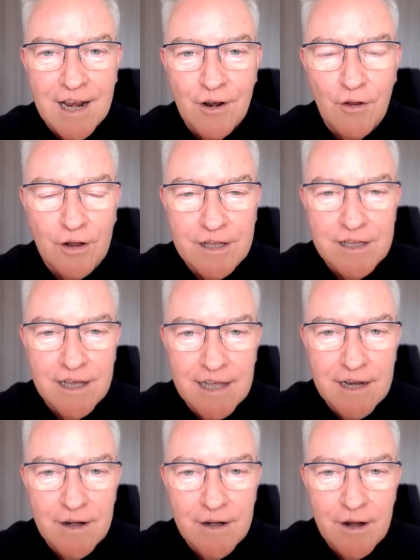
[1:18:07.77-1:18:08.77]
Look,
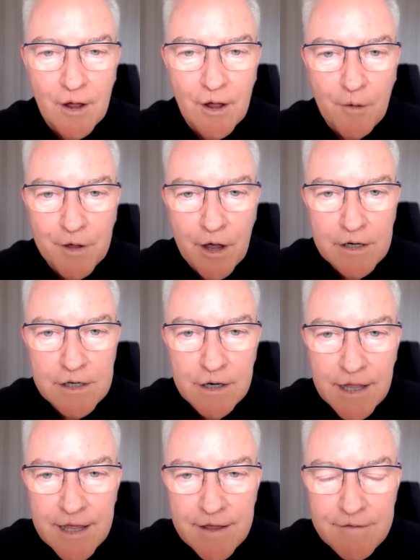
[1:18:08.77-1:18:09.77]
I'm going to
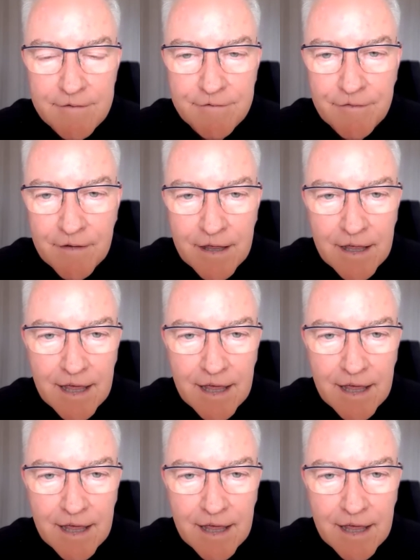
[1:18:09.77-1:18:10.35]
leave